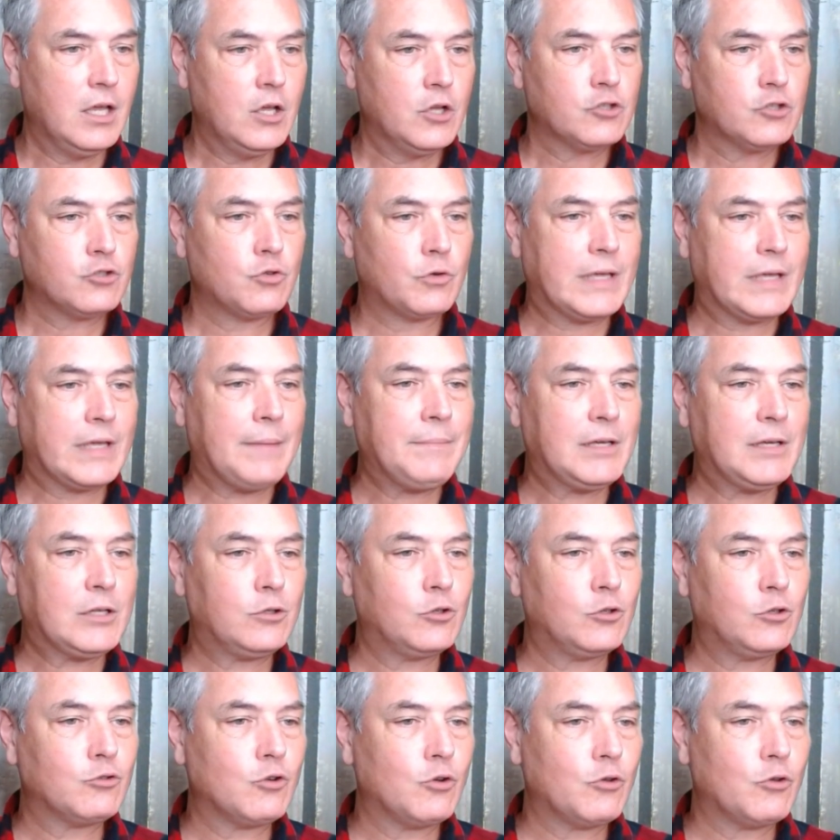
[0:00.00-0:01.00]
So
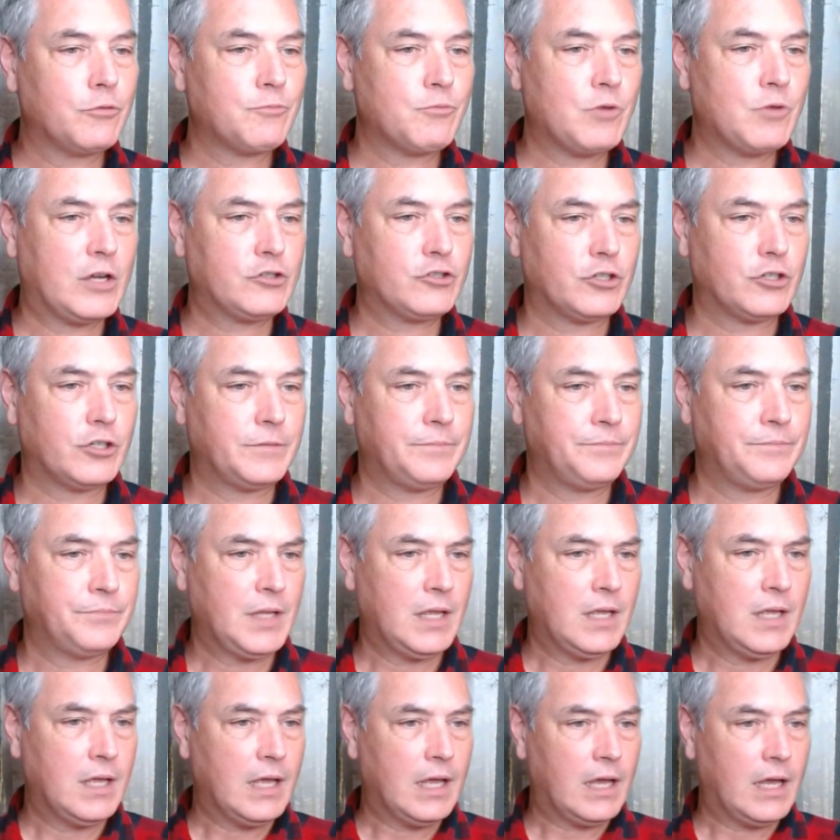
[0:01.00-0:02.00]
chemical growth pressure.
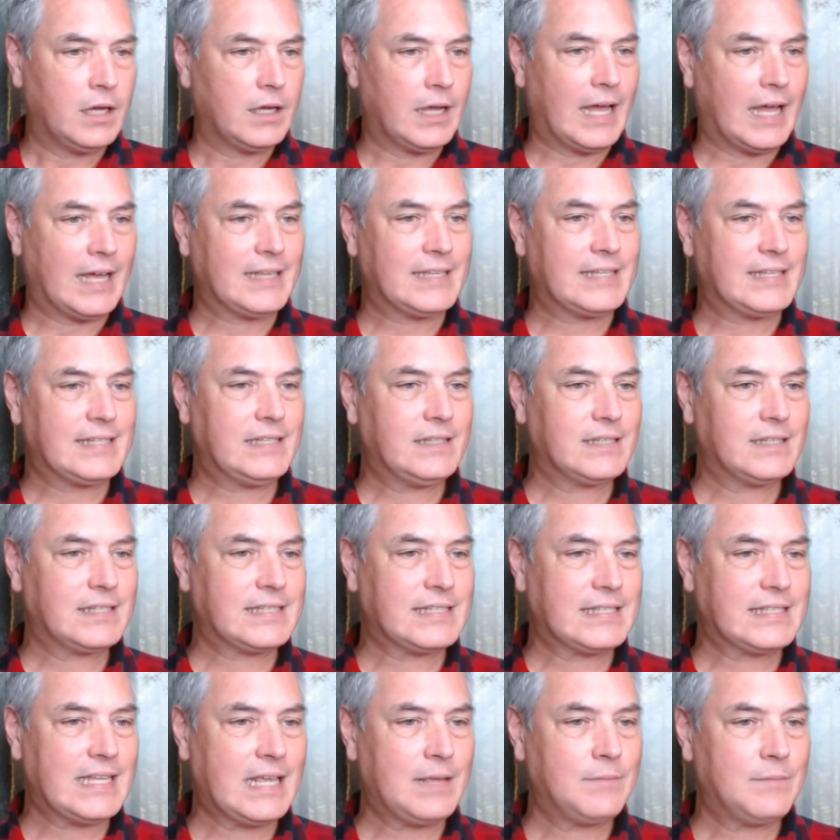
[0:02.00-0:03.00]
I see the
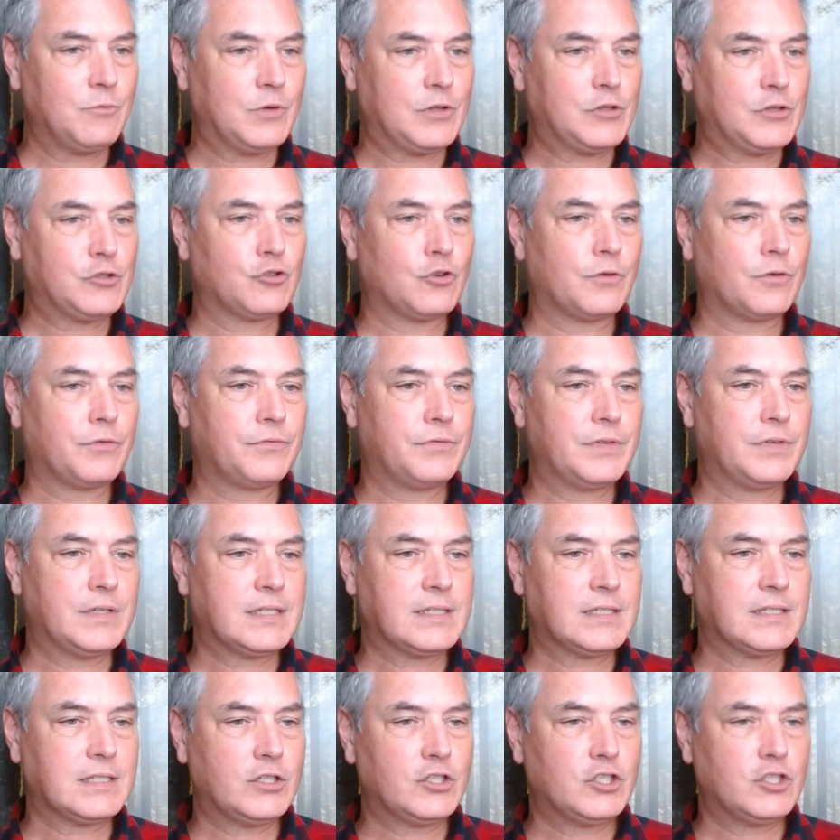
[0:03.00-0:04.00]
same with
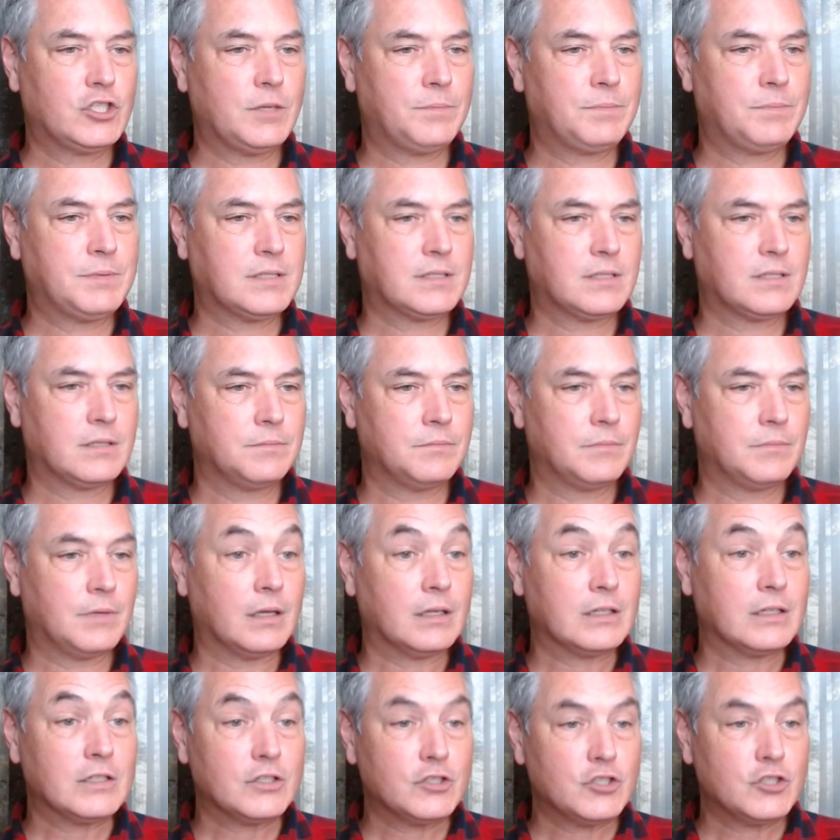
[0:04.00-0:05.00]
surface
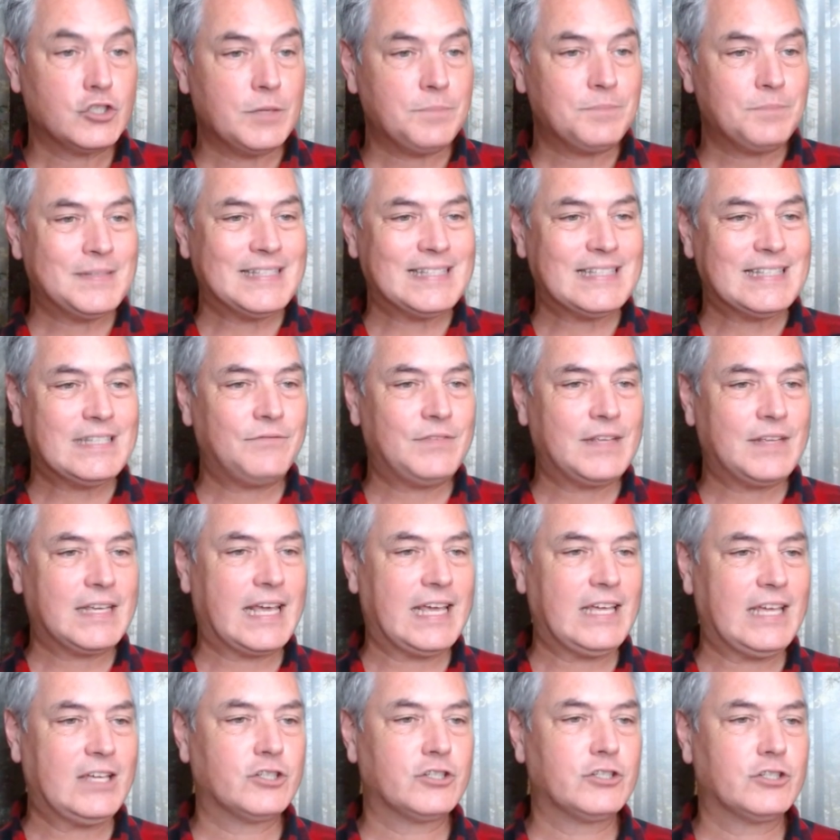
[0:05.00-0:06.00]

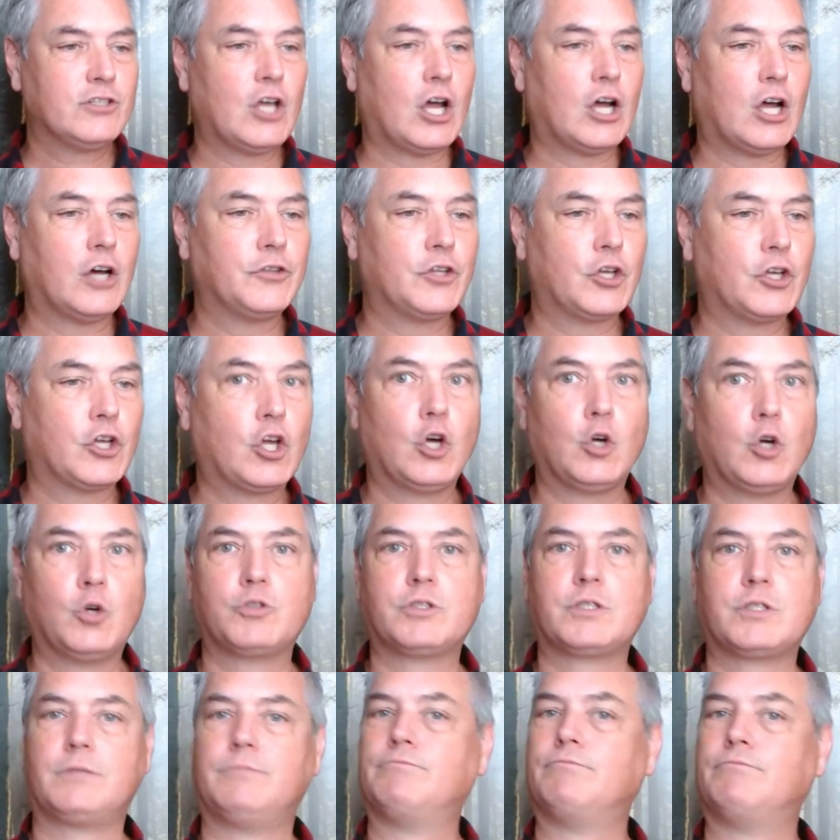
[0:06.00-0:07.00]
gypsification on the
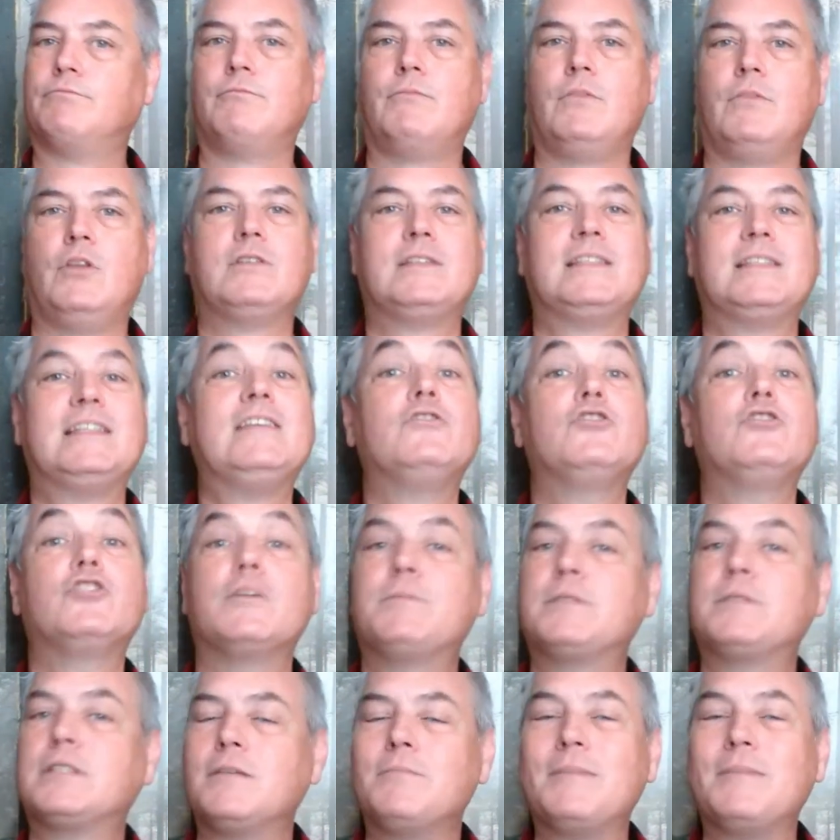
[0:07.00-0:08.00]
coast. You see
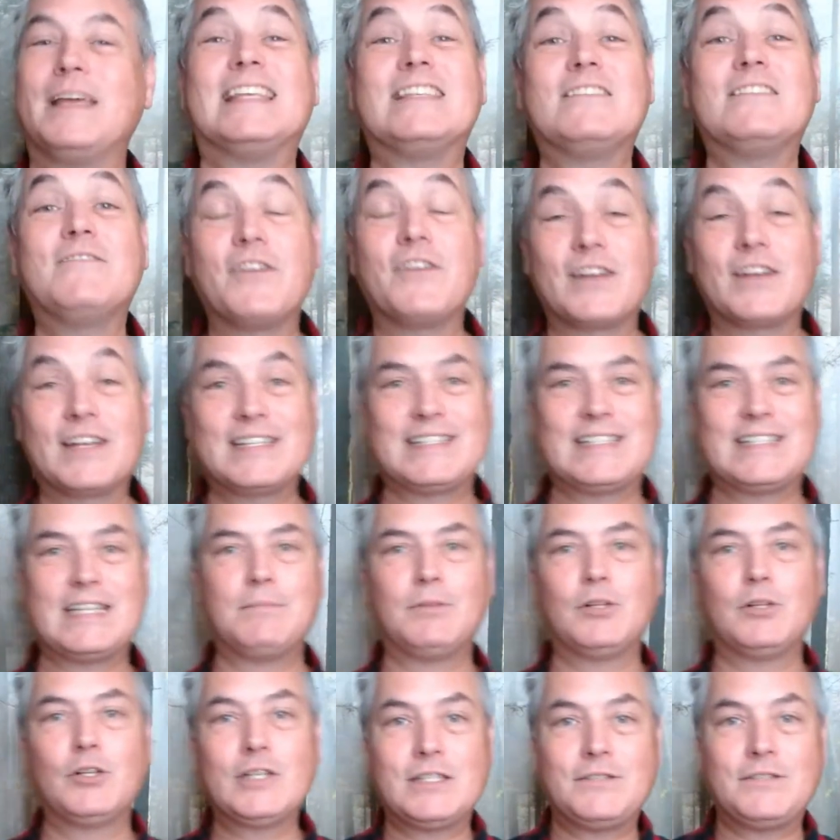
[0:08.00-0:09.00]
gypsum is very
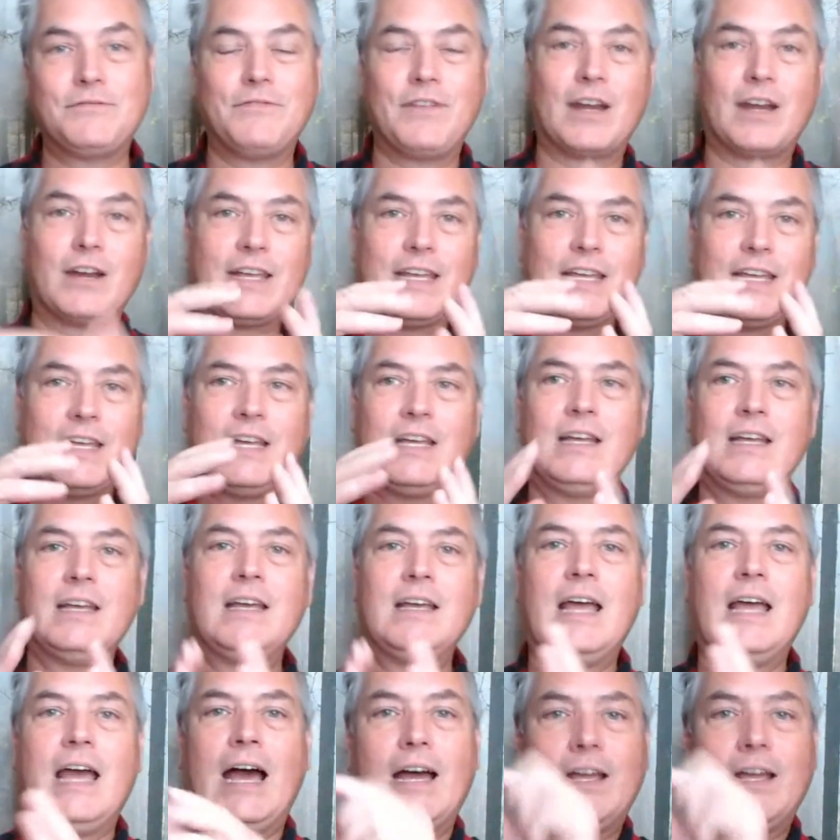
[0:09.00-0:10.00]
similar. It's very,
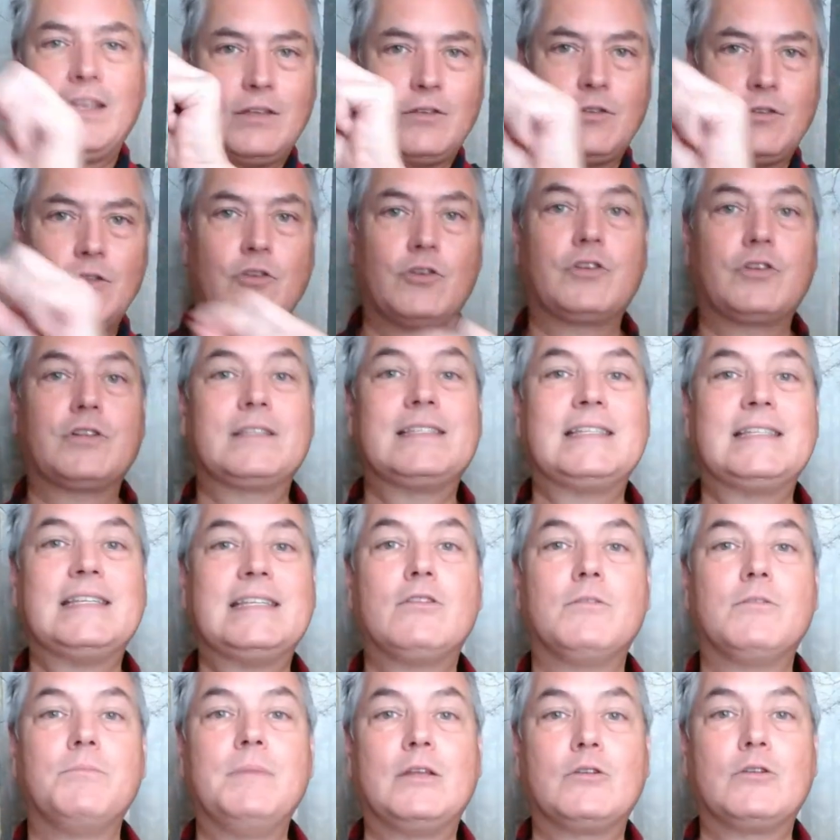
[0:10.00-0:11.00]
you could see
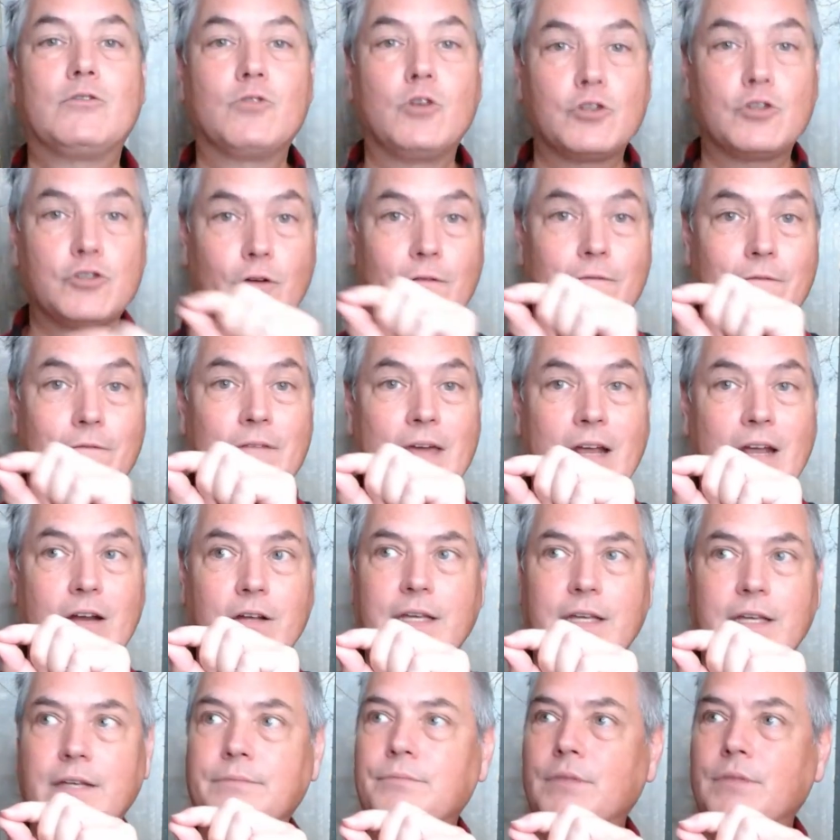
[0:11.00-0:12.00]
the minerals are
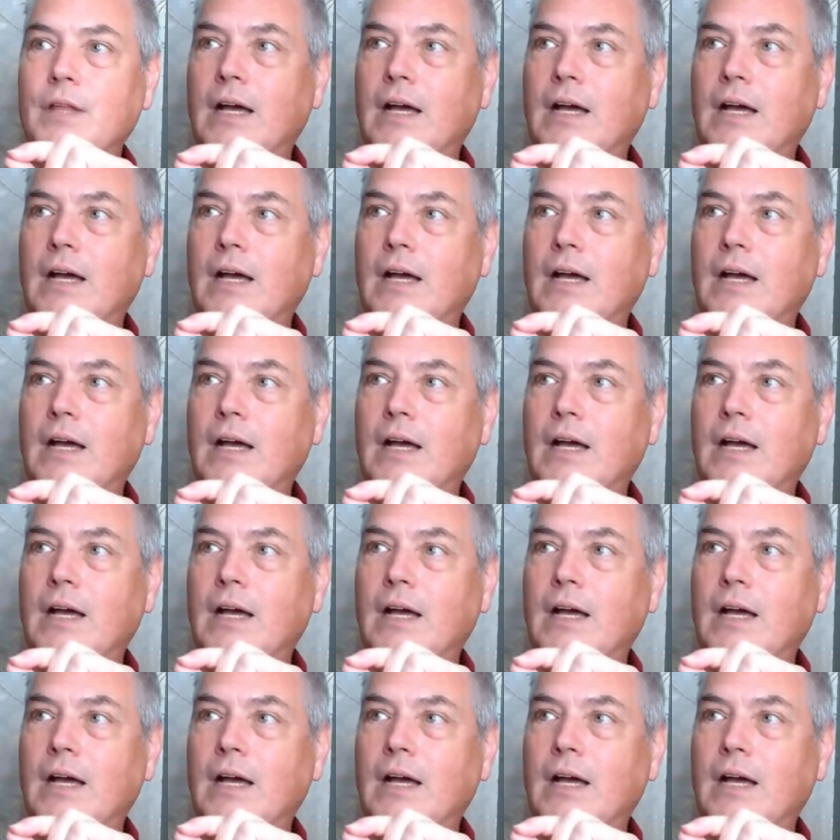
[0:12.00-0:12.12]
very